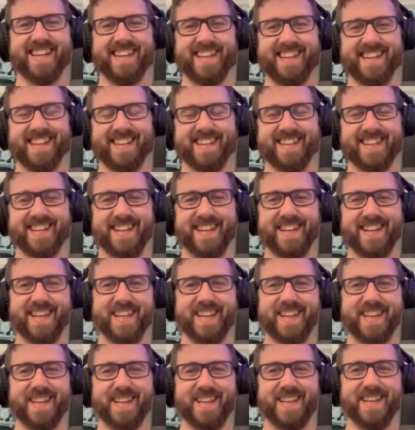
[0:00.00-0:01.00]
Um, so,
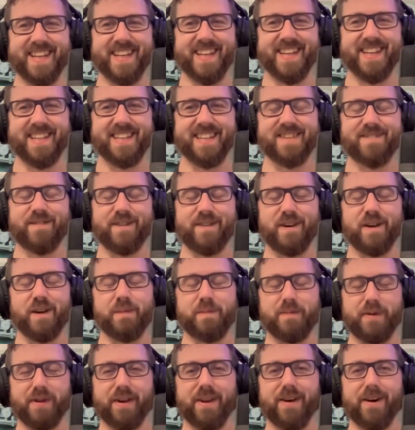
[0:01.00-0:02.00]
which made me feel a little
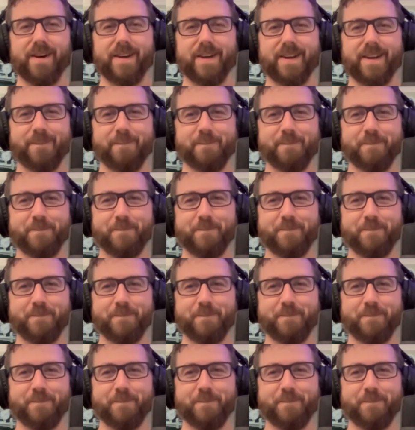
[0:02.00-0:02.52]
very bad, polite.